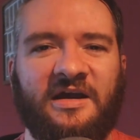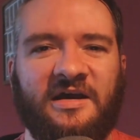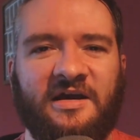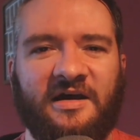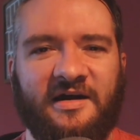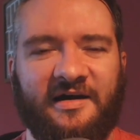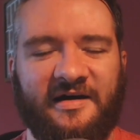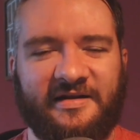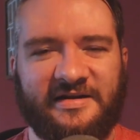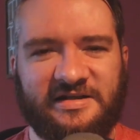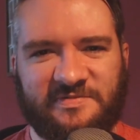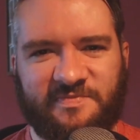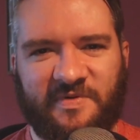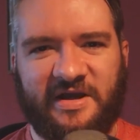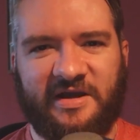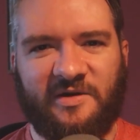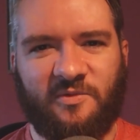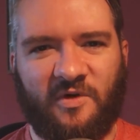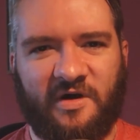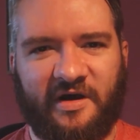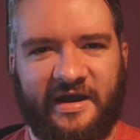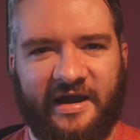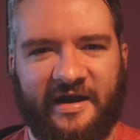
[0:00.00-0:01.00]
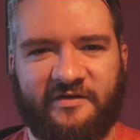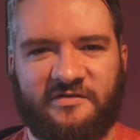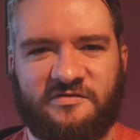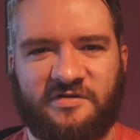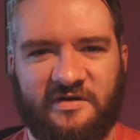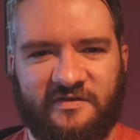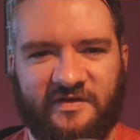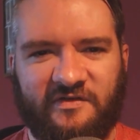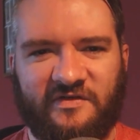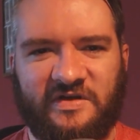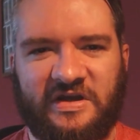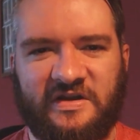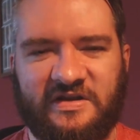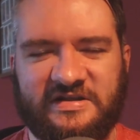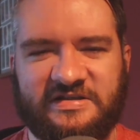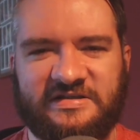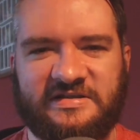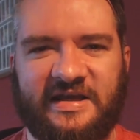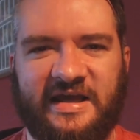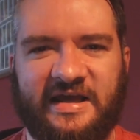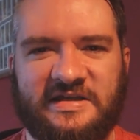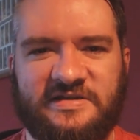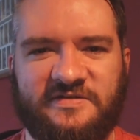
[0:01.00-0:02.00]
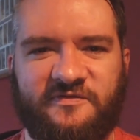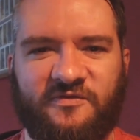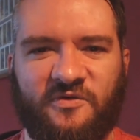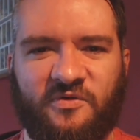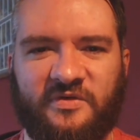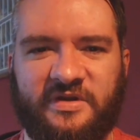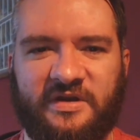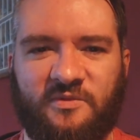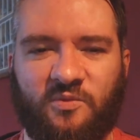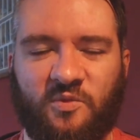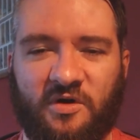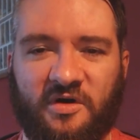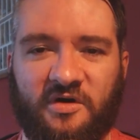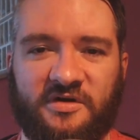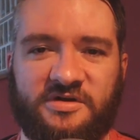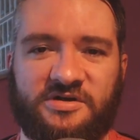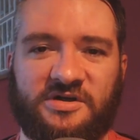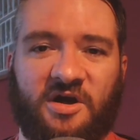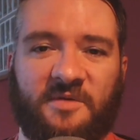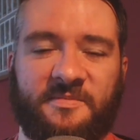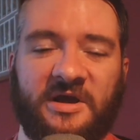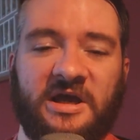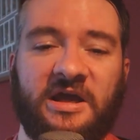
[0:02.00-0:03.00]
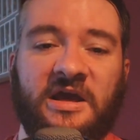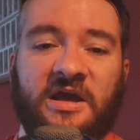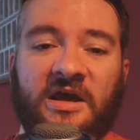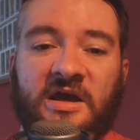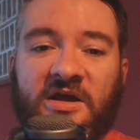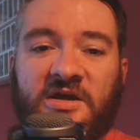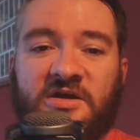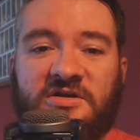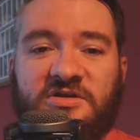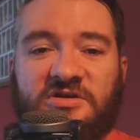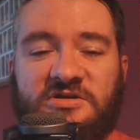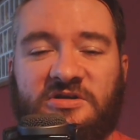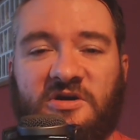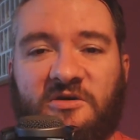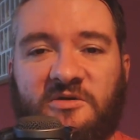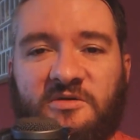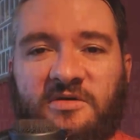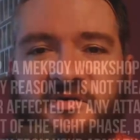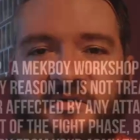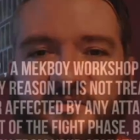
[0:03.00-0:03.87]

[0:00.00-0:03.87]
I'll explain why after I've given you the stats for the workshop. So,